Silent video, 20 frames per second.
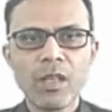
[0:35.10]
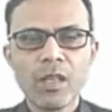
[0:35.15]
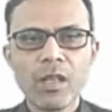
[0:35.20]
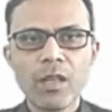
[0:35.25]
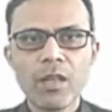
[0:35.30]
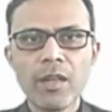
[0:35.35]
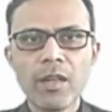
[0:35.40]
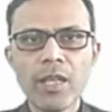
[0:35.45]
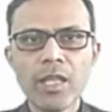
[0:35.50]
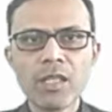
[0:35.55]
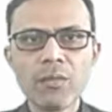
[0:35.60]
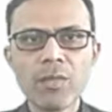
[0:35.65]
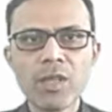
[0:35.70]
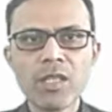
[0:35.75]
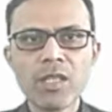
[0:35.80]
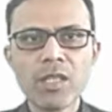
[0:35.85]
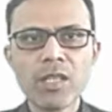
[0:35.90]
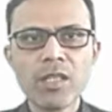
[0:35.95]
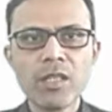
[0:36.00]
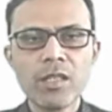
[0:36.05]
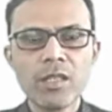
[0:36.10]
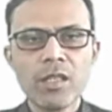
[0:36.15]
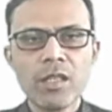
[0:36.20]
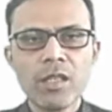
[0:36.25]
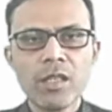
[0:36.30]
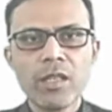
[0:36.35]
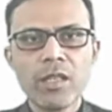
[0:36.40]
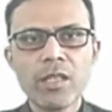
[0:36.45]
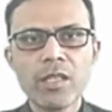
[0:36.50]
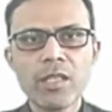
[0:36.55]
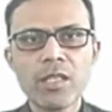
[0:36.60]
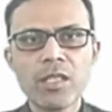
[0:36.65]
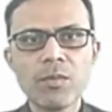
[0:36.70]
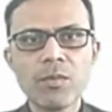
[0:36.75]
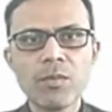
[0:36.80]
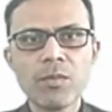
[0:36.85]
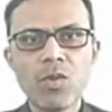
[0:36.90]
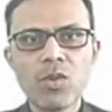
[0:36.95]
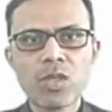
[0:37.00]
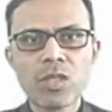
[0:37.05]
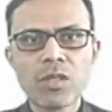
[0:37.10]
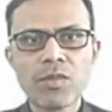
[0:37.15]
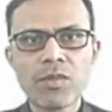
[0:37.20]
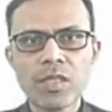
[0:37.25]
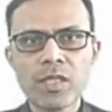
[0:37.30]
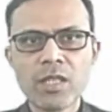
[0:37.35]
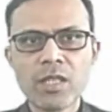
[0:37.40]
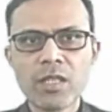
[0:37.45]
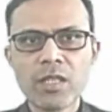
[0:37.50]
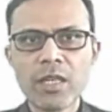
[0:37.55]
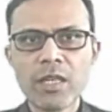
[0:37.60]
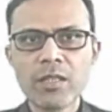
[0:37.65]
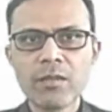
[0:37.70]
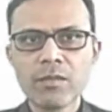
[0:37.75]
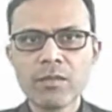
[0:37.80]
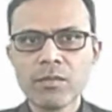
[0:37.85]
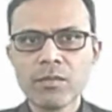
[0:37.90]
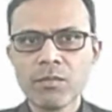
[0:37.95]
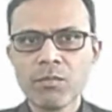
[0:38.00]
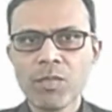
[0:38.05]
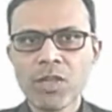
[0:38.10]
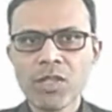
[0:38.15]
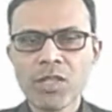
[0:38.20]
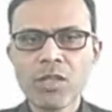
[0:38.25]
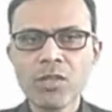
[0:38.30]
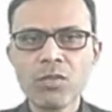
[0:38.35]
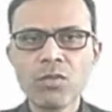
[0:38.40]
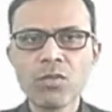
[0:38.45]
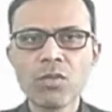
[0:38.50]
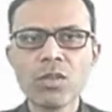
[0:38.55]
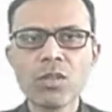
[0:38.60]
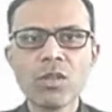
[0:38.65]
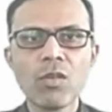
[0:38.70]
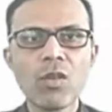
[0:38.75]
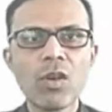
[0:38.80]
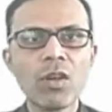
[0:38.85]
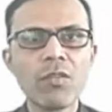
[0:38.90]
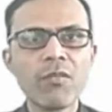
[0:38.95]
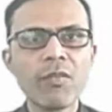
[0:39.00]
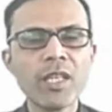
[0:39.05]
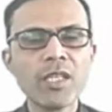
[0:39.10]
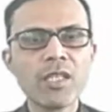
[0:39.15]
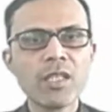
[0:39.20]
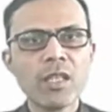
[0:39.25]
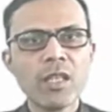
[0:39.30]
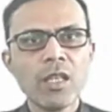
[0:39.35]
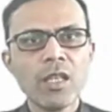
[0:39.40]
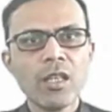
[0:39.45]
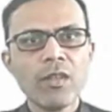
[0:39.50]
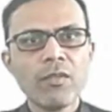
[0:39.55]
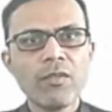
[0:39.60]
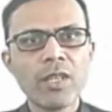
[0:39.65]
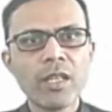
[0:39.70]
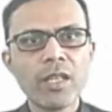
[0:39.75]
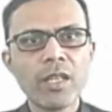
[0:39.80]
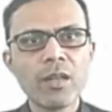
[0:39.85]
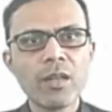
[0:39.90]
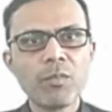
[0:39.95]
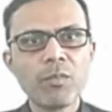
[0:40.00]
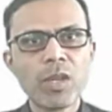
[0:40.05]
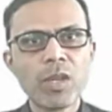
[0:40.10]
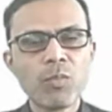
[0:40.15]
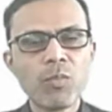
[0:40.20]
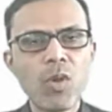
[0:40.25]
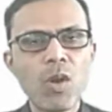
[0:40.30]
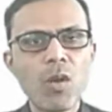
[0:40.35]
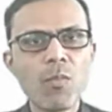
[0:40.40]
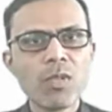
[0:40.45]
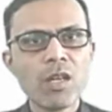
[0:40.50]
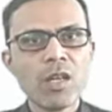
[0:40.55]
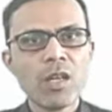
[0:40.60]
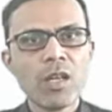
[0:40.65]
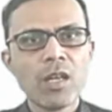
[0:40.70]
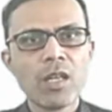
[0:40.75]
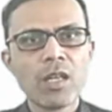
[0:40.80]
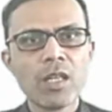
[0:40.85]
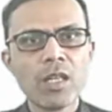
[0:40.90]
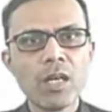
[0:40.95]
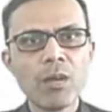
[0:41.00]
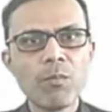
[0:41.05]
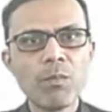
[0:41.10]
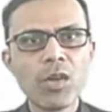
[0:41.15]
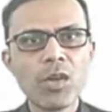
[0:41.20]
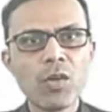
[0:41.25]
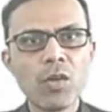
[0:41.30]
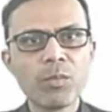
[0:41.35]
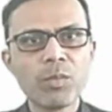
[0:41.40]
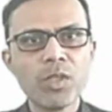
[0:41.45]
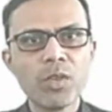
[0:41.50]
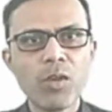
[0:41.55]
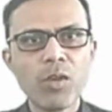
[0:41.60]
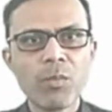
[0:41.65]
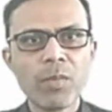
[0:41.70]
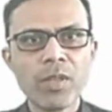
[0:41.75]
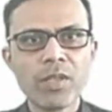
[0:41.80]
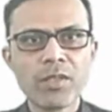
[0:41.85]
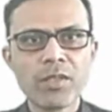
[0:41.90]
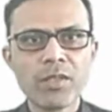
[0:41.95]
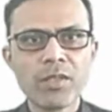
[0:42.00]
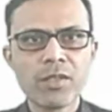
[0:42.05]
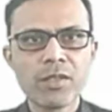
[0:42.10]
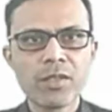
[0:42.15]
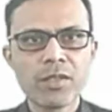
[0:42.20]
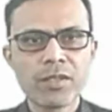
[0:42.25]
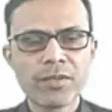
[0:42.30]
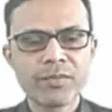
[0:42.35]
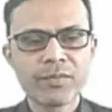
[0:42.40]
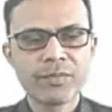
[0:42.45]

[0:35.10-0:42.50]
Lathe machine is the most versatile machine tool on which we can perform number of the operations.